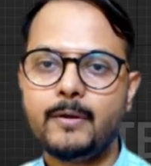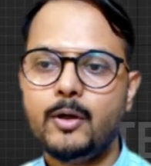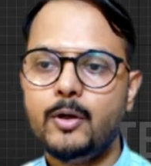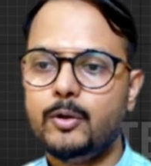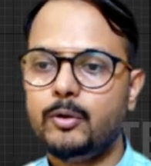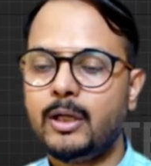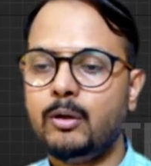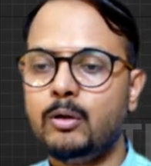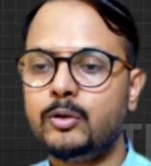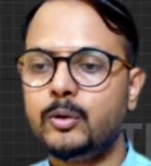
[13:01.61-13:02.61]
you can
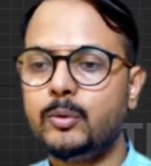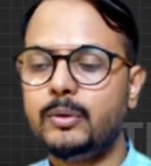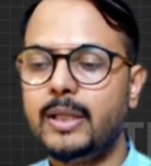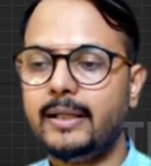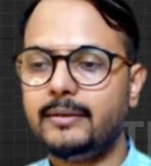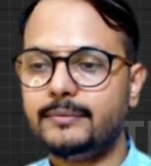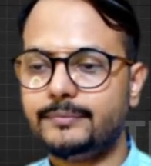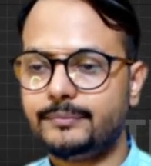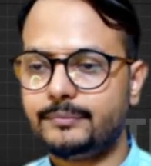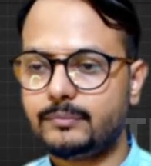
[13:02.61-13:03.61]
also do that.
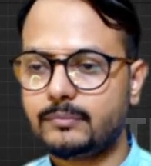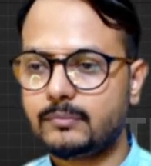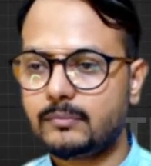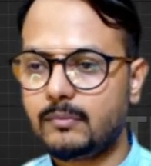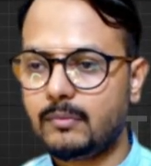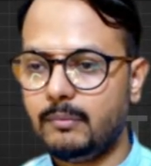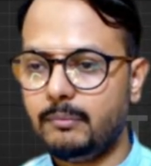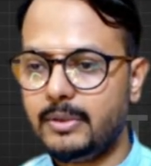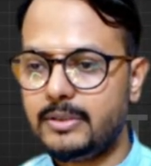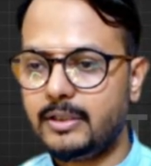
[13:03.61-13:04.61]

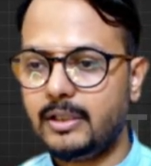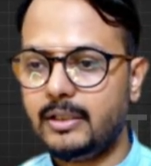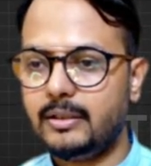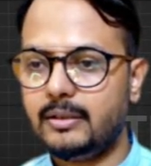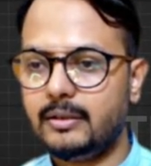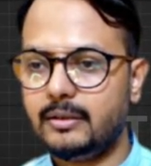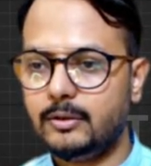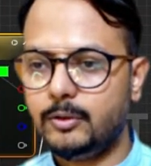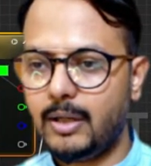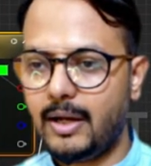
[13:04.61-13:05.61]
Basically, you
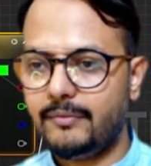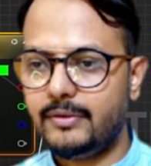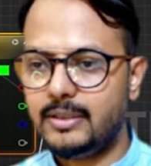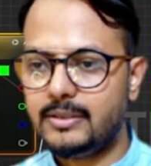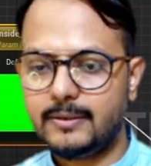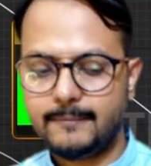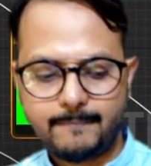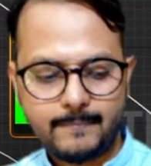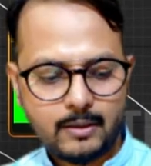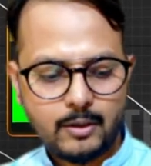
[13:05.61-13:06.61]
have this.
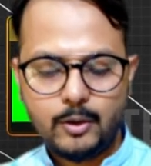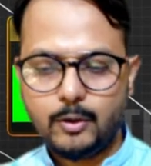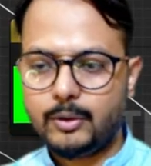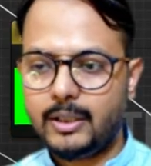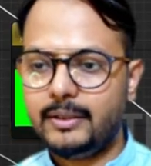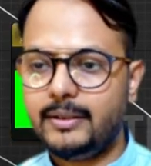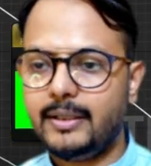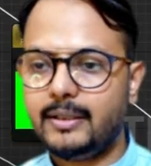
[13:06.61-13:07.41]
You can take